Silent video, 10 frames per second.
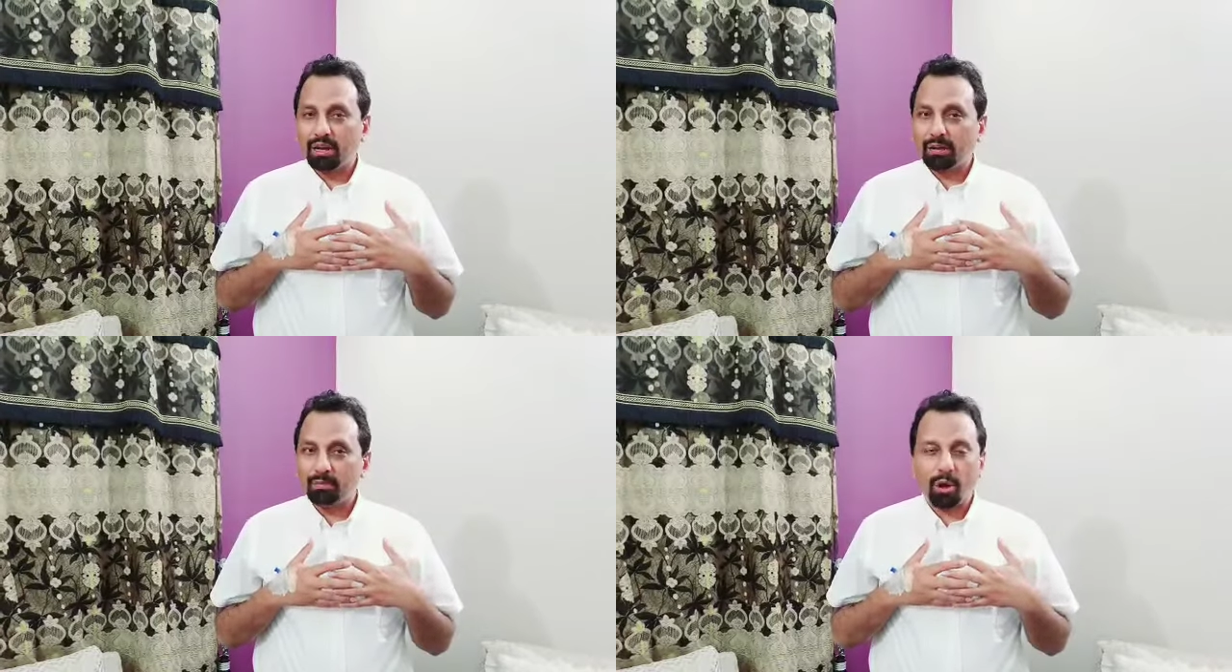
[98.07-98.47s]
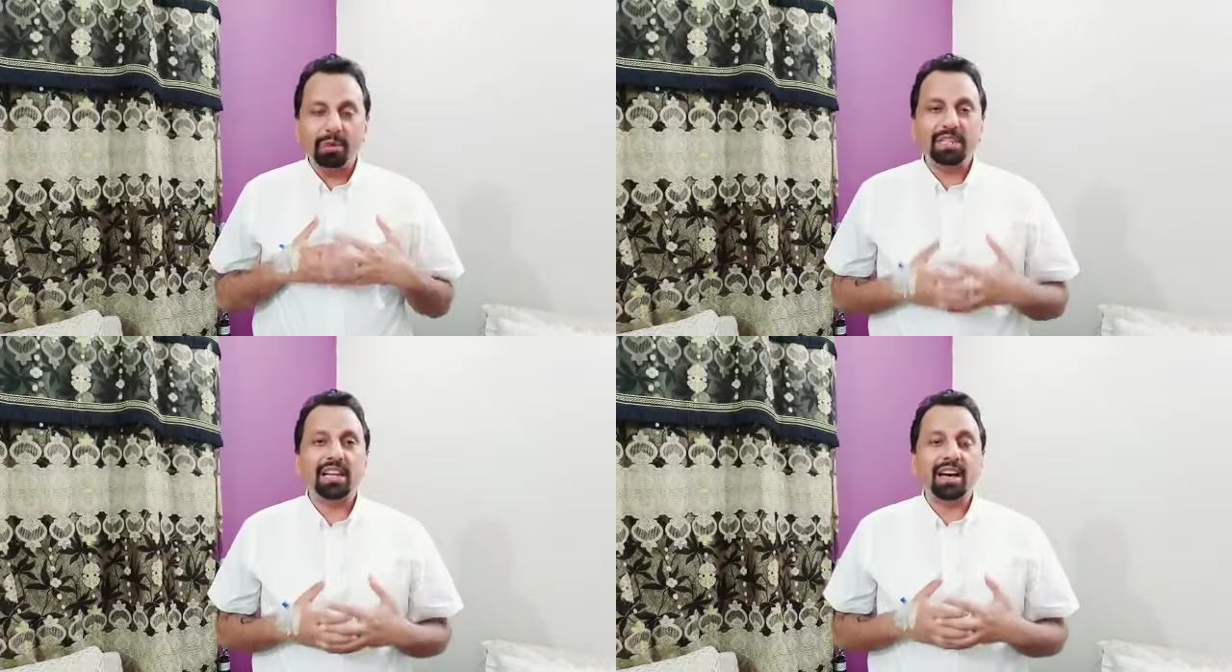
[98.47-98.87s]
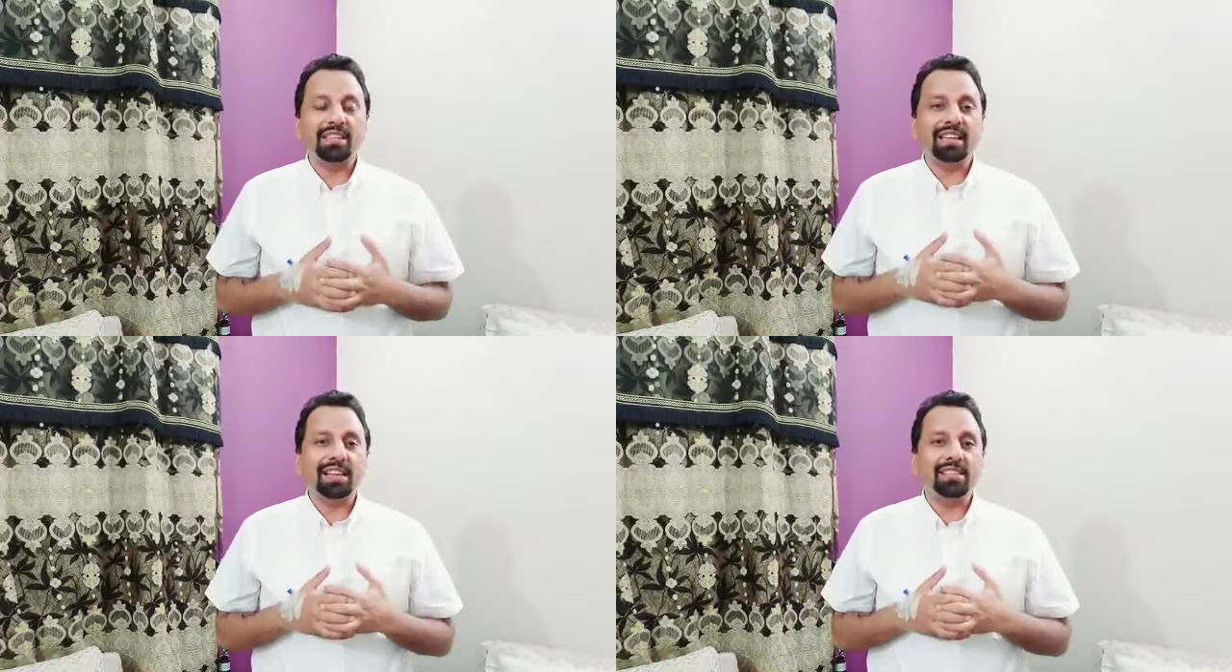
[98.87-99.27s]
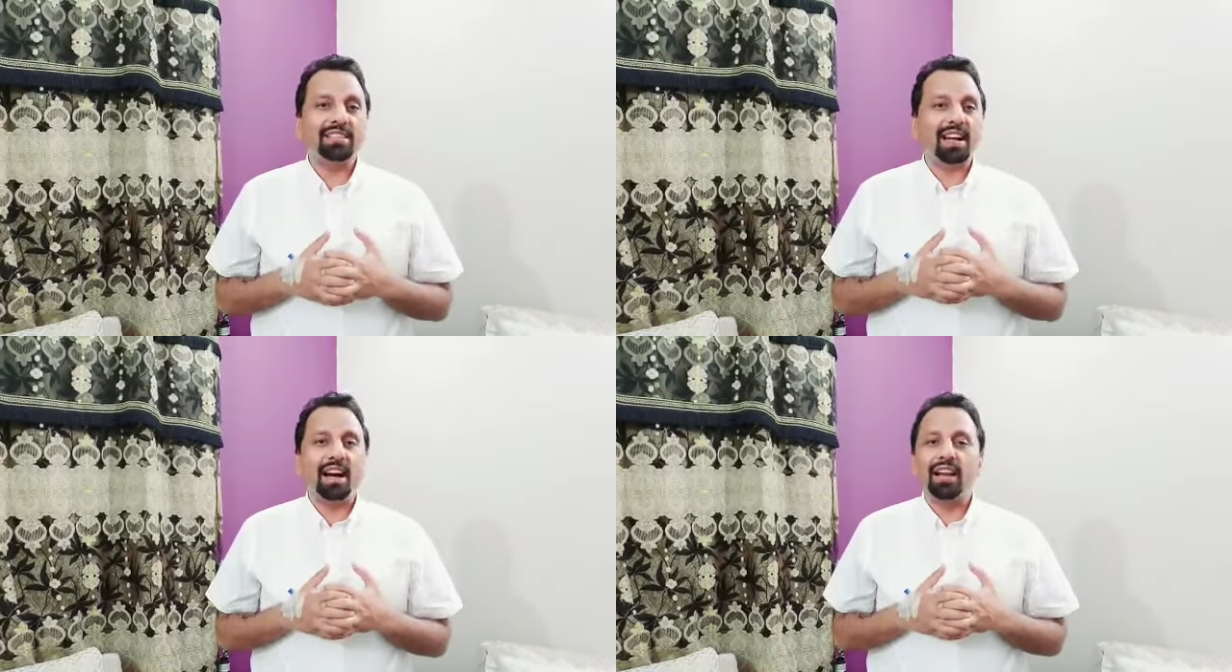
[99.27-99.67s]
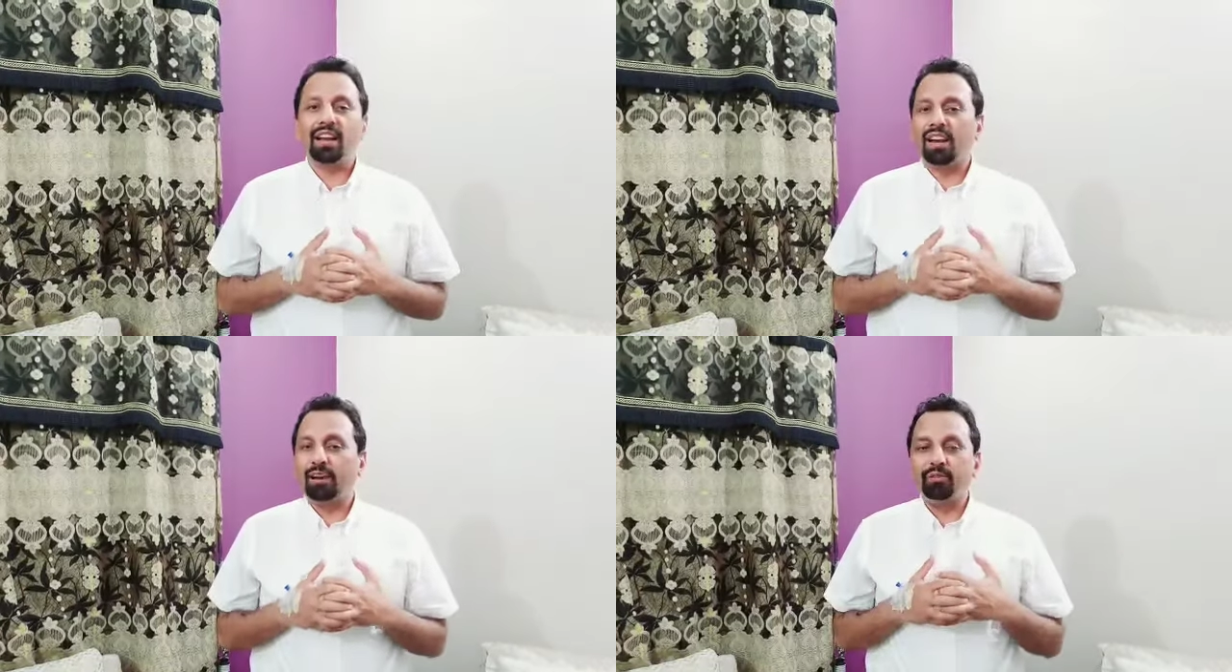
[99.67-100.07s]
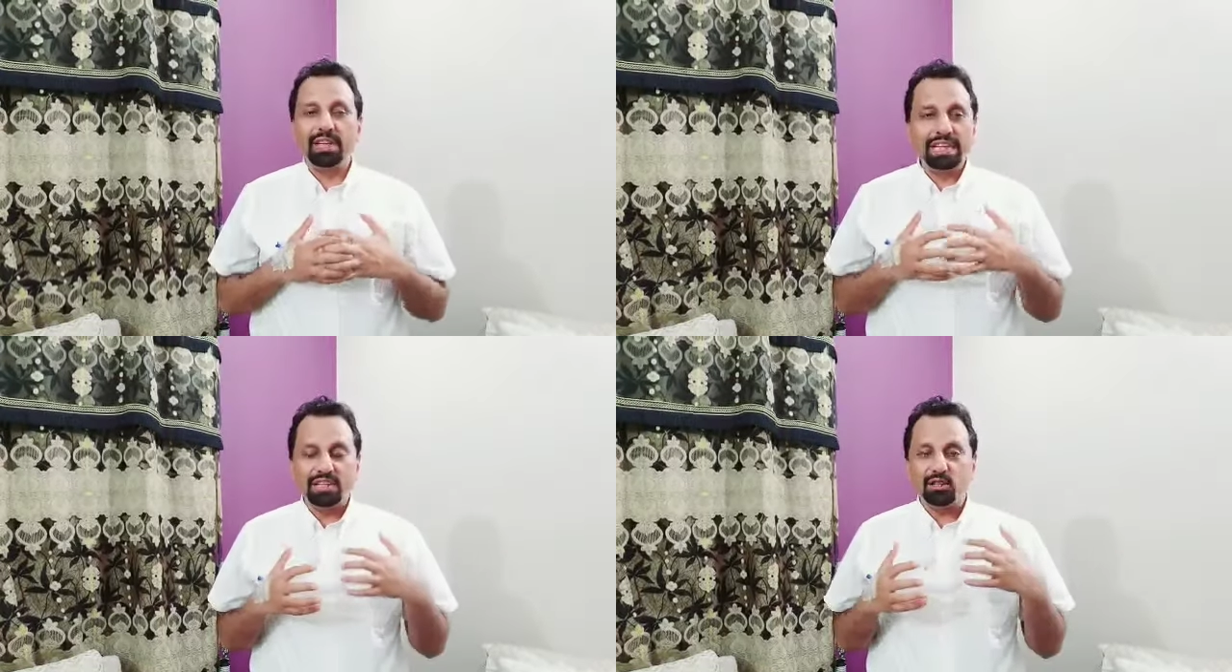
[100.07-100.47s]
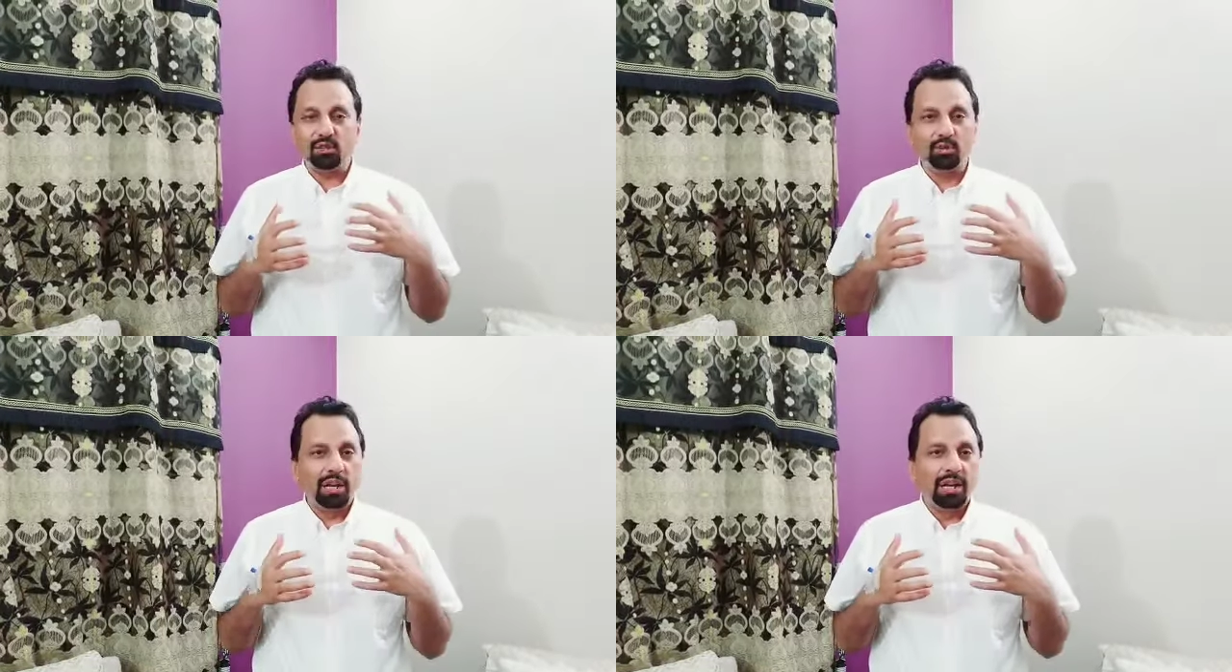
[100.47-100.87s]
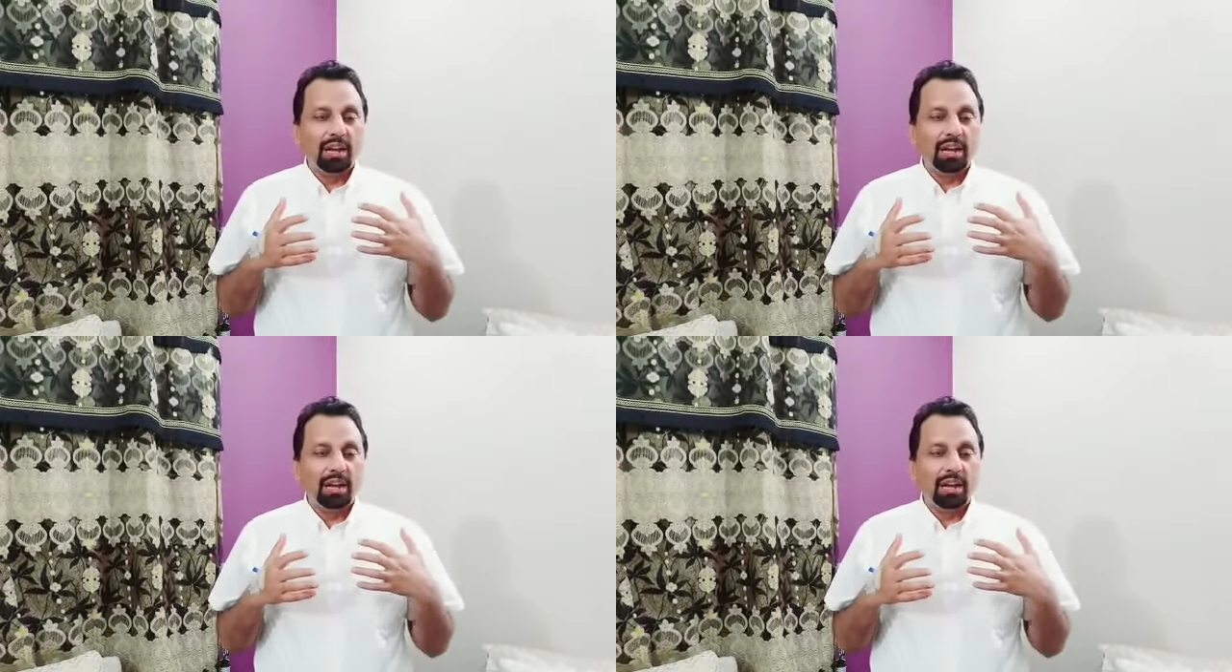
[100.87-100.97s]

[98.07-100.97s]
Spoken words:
promise ourselves, or we need to